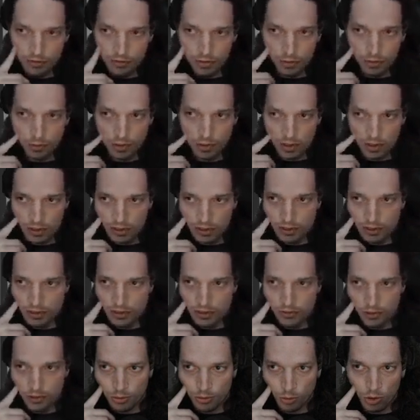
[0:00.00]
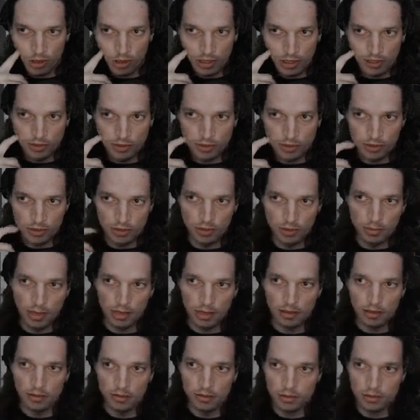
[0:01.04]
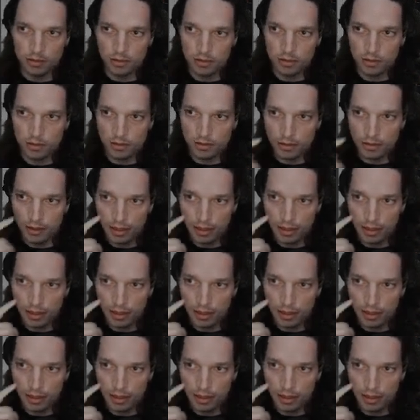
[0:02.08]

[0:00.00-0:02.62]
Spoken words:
if you're more concerned about